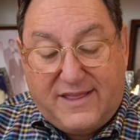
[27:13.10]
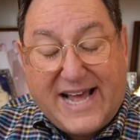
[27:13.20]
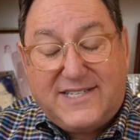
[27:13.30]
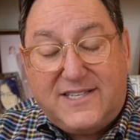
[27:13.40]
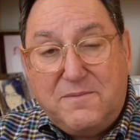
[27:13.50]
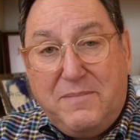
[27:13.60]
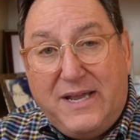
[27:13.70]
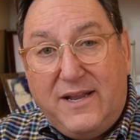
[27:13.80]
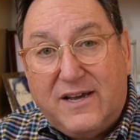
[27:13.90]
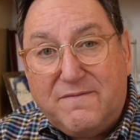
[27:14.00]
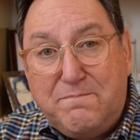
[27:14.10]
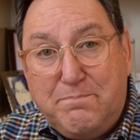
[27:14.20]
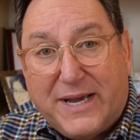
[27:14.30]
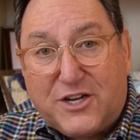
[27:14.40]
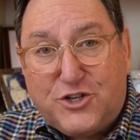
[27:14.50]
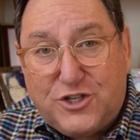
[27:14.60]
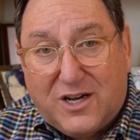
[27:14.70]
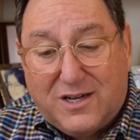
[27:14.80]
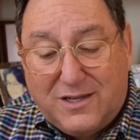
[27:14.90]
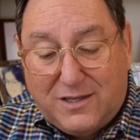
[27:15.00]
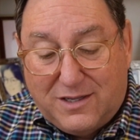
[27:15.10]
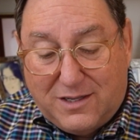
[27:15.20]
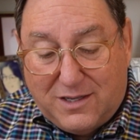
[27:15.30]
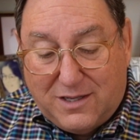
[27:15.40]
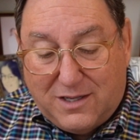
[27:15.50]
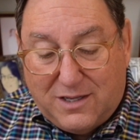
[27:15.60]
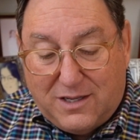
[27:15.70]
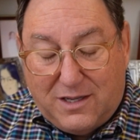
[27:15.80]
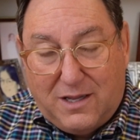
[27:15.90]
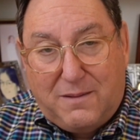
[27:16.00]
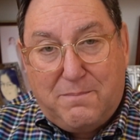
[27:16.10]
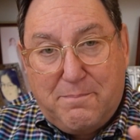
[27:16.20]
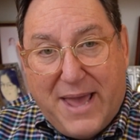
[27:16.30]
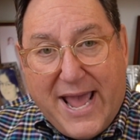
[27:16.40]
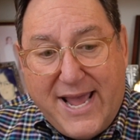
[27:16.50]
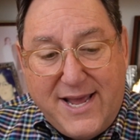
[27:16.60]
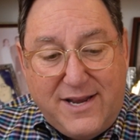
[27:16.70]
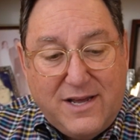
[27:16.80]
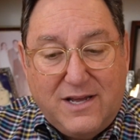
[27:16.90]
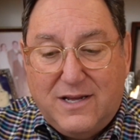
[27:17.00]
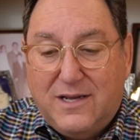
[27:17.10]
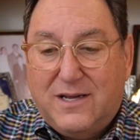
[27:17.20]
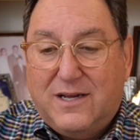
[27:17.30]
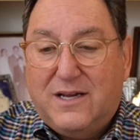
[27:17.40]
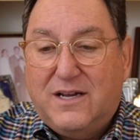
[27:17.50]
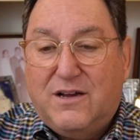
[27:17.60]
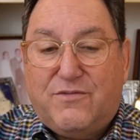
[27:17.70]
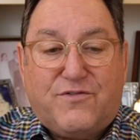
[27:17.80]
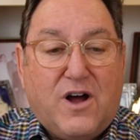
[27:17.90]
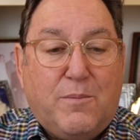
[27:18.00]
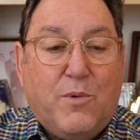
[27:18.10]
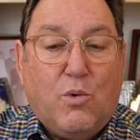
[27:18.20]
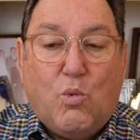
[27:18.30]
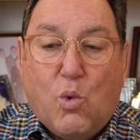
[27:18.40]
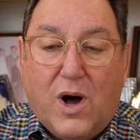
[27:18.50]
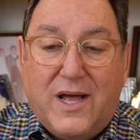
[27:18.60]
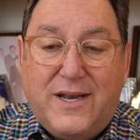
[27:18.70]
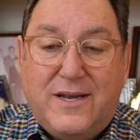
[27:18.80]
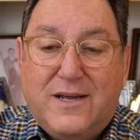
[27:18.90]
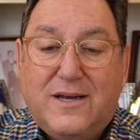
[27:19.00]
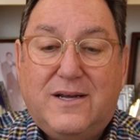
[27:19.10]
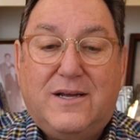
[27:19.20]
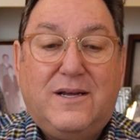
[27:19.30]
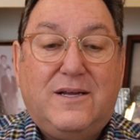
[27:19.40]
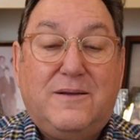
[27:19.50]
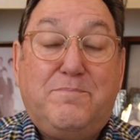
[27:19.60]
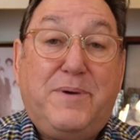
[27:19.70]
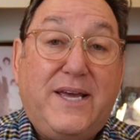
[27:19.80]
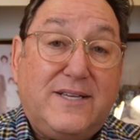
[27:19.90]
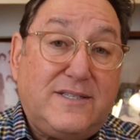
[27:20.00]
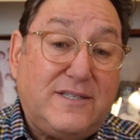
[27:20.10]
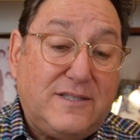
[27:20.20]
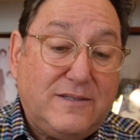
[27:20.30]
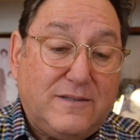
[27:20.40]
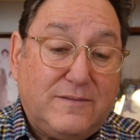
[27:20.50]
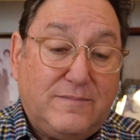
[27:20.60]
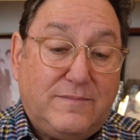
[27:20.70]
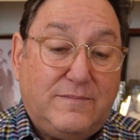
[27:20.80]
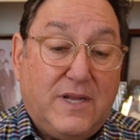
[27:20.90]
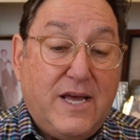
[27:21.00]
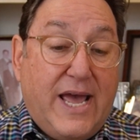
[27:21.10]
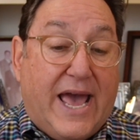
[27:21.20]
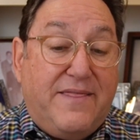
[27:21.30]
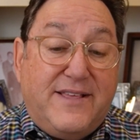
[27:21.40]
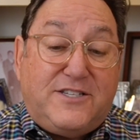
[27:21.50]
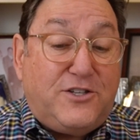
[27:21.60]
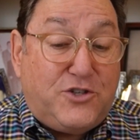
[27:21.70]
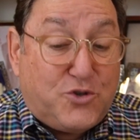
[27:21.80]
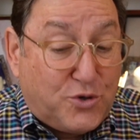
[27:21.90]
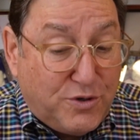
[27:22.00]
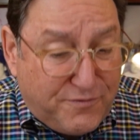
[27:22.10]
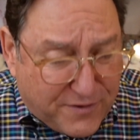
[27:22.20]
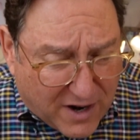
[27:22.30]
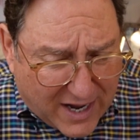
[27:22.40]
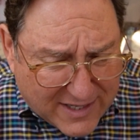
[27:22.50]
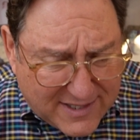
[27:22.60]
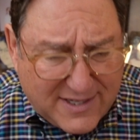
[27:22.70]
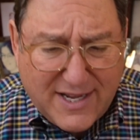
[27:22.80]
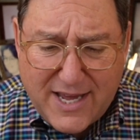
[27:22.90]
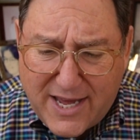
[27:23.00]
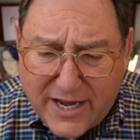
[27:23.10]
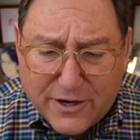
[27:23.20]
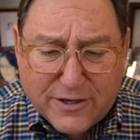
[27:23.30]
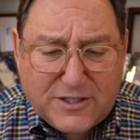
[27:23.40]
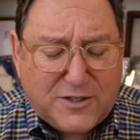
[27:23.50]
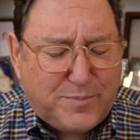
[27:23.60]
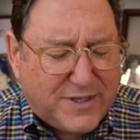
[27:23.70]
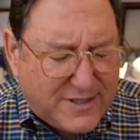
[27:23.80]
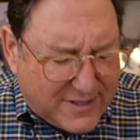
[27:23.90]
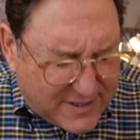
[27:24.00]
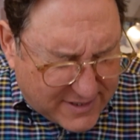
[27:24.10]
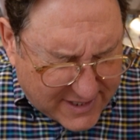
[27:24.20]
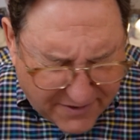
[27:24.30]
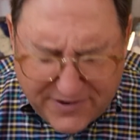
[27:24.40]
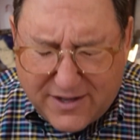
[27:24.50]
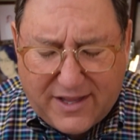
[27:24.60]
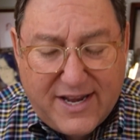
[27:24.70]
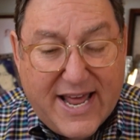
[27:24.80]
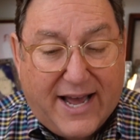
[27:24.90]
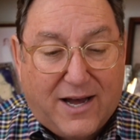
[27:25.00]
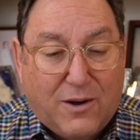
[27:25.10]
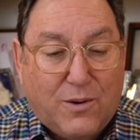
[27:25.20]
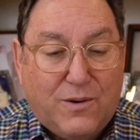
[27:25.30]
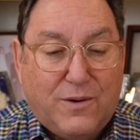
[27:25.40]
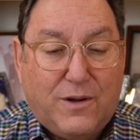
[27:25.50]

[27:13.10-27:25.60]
That's the meaning of Miksheh, made from one piece. And this is true for us here specifically now.